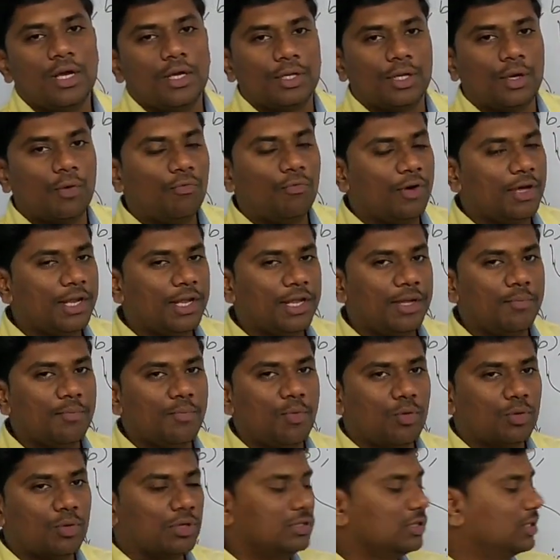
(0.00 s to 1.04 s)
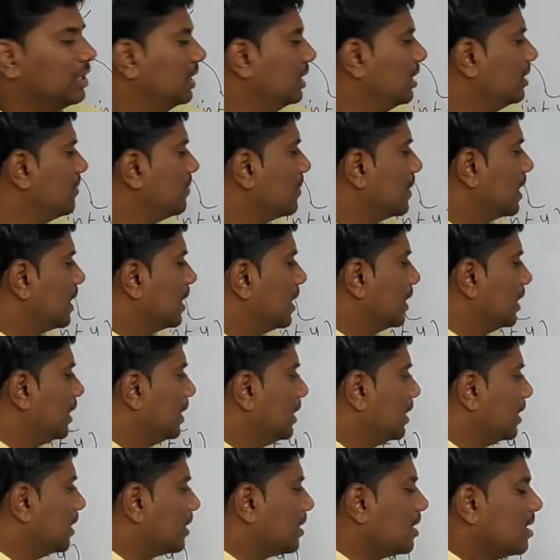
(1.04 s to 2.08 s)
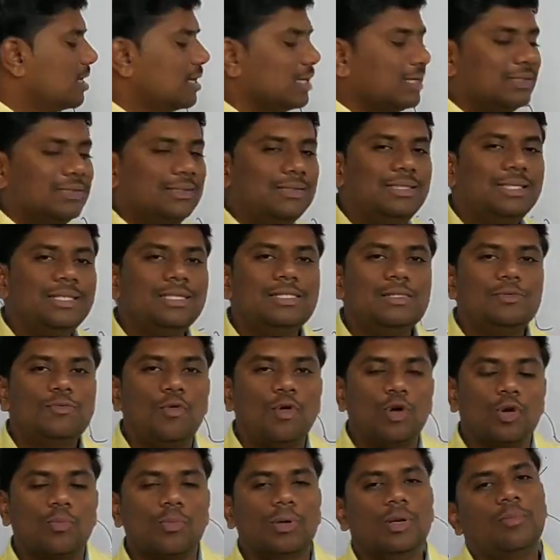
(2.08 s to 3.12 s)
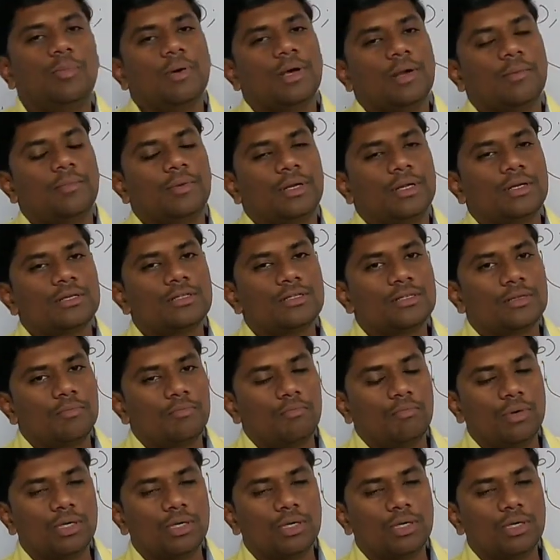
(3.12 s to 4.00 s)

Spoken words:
Now very important thing, here these formal parameters